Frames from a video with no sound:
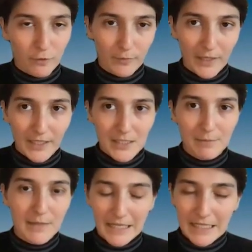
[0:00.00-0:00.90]
form links
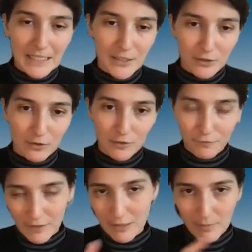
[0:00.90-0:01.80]
to make it easier to
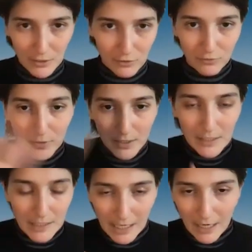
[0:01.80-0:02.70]
fit them into
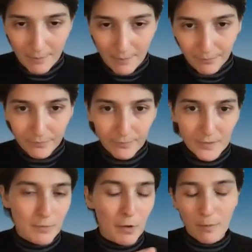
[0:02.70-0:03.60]

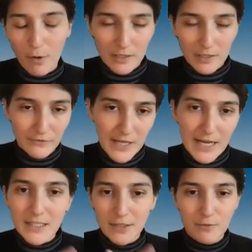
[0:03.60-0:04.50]
smaller bodies of
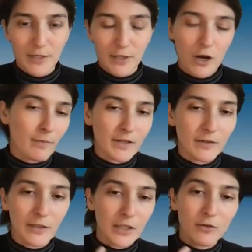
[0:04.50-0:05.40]
text. It's really
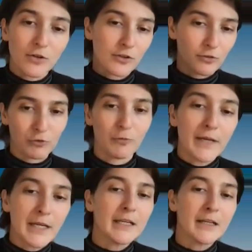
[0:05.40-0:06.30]
commonly used on social
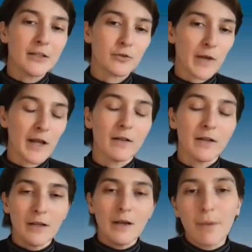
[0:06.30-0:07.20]
media as well,
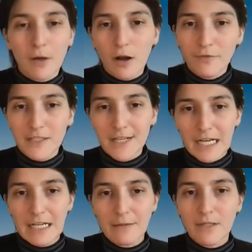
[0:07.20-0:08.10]
but
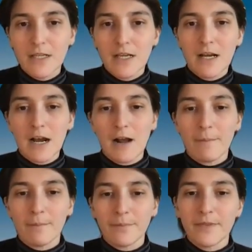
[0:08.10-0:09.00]
oftentimes
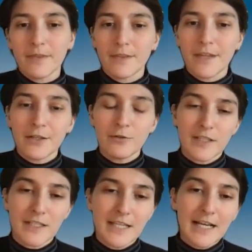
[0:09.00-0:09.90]
they do
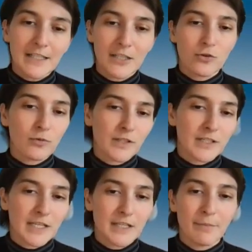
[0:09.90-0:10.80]
these in text. It
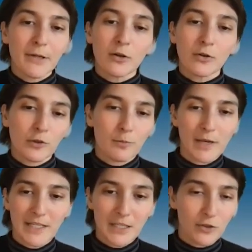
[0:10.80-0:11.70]
shortens it, but it also
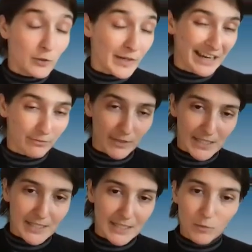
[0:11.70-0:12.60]
makes it so you can't
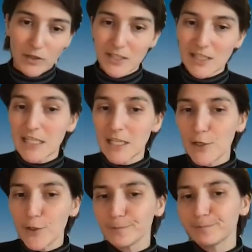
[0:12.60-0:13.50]
really see where it's leading
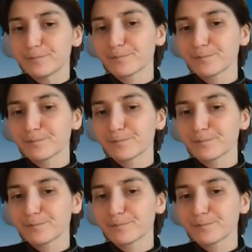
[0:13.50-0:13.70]
you.